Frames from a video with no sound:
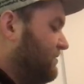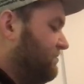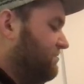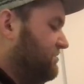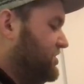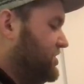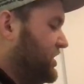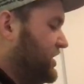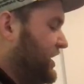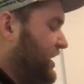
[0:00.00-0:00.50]

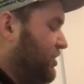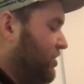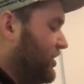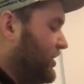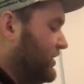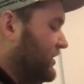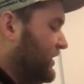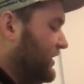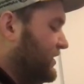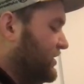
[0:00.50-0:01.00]

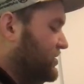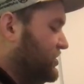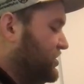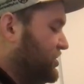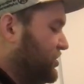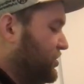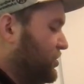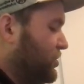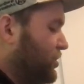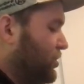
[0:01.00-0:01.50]
generic Link
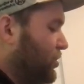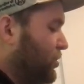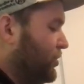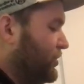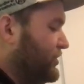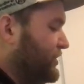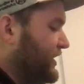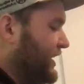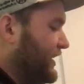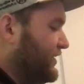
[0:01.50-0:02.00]
2,
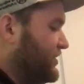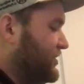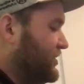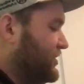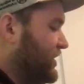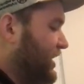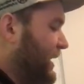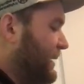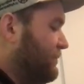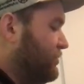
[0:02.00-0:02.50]
also counts as
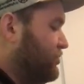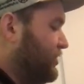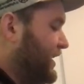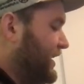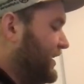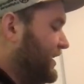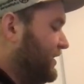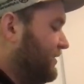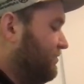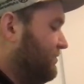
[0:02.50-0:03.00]
Cyber
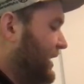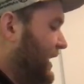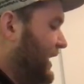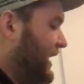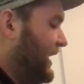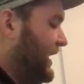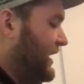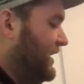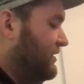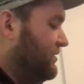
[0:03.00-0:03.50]
Dragon,
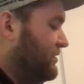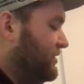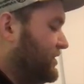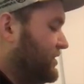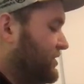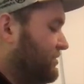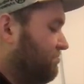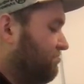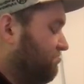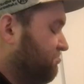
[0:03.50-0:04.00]

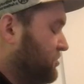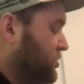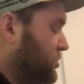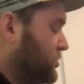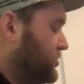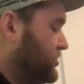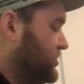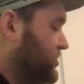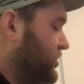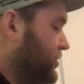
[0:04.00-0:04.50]
and
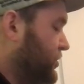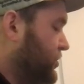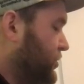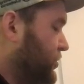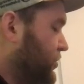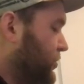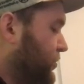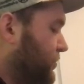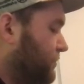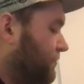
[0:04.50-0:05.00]

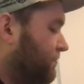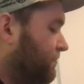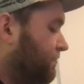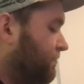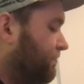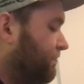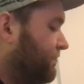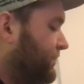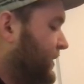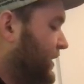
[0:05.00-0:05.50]
also,
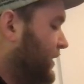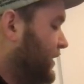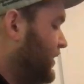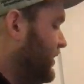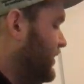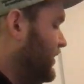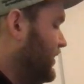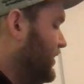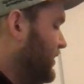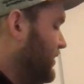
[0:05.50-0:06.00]

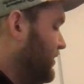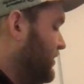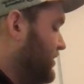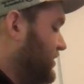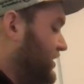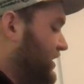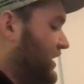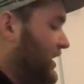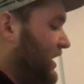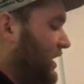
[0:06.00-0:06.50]

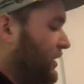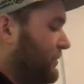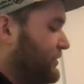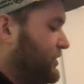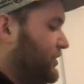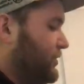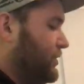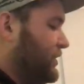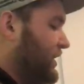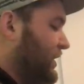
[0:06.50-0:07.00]
yeah,
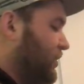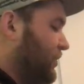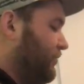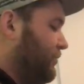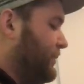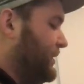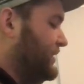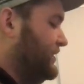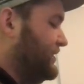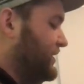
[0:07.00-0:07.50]
helps you get
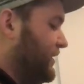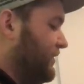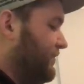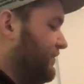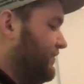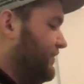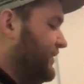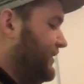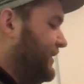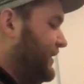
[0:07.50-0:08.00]
over big
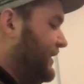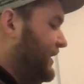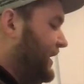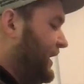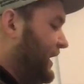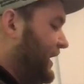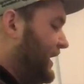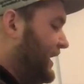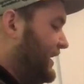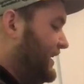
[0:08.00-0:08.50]
stuff.
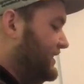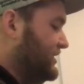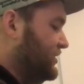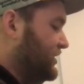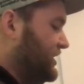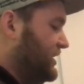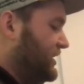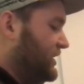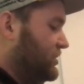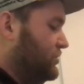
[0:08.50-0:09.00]

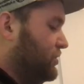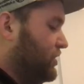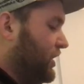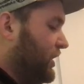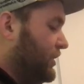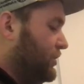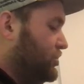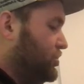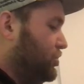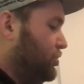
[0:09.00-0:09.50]
Exceeds, we've
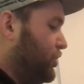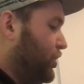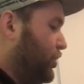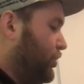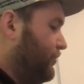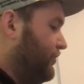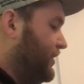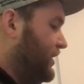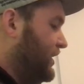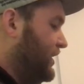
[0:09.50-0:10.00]
got 2
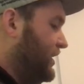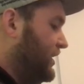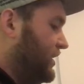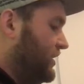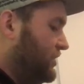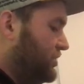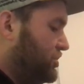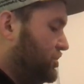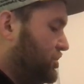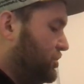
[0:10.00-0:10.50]

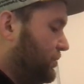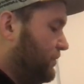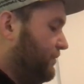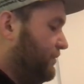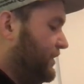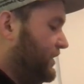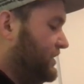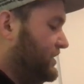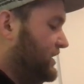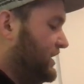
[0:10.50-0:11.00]
Nova, 2
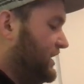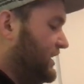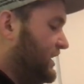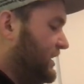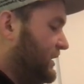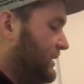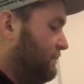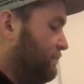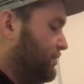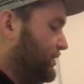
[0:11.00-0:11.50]

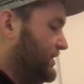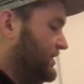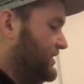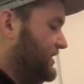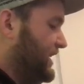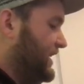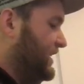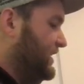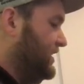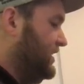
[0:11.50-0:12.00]
Infinity, pretty
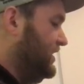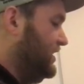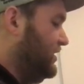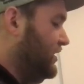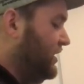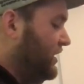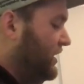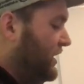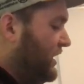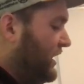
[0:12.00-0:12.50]
standard.
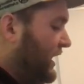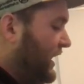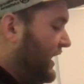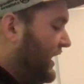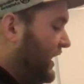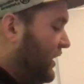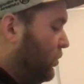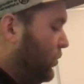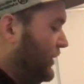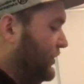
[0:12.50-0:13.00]

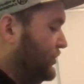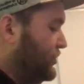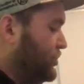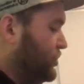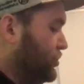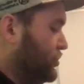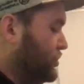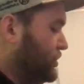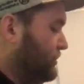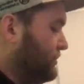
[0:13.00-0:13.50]
1
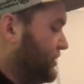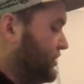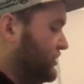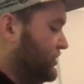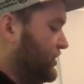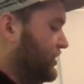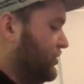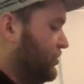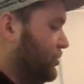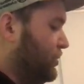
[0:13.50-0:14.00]
Zeus,
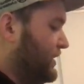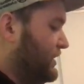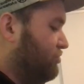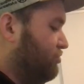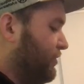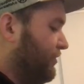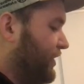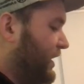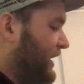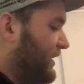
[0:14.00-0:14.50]
because you can
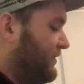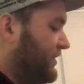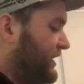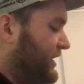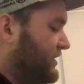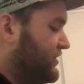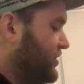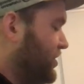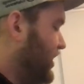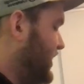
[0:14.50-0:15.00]
always revive
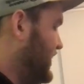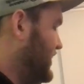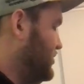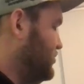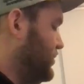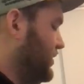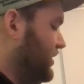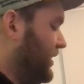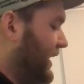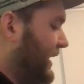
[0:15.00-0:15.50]
these
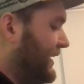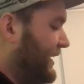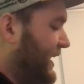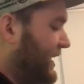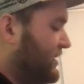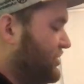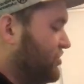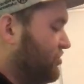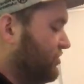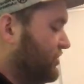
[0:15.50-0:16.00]
guys with like
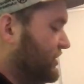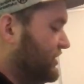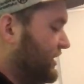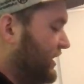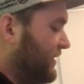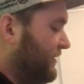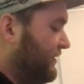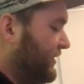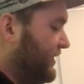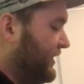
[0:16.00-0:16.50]
Naxter and
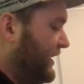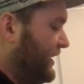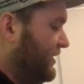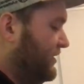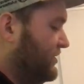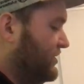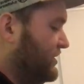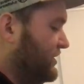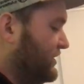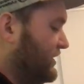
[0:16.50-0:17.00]
stuff, and then
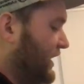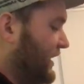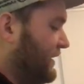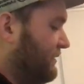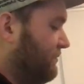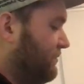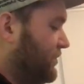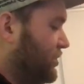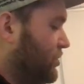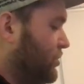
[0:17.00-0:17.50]
it's just
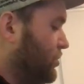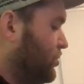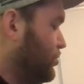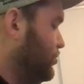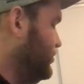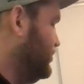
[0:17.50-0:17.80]
like, cool,